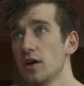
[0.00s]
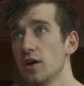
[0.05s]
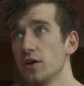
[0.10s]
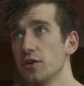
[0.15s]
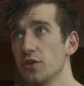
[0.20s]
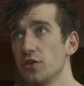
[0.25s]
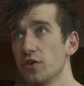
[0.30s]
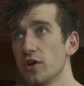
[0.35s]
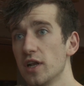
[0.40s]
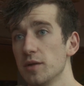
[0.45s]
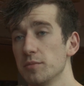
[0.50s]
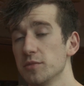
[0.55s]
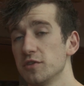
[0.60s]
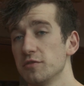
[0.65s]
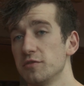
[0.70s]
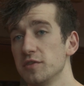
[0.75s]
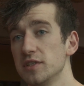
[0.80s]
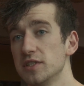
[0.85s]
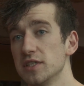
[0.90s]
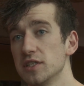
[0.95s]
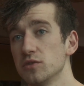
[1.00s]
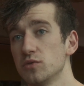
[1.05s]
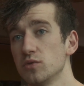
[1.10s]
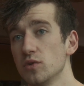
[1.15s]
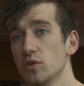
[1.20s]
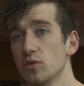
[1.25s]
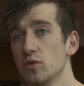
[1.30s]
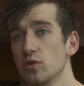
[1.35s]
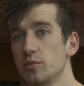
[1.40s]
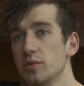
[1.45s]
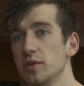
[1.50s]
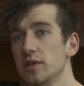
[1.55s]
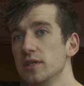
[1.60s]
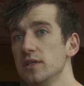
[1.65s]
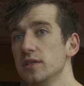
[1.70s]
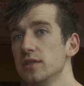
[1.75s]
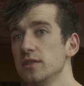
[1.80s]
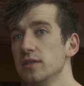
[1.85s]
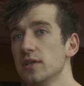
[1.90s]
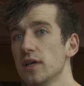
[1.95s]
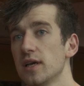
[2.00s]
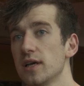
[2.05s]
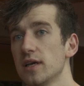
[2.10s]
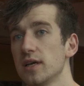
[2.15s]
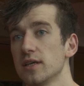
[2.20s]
Another element that feeds into it would be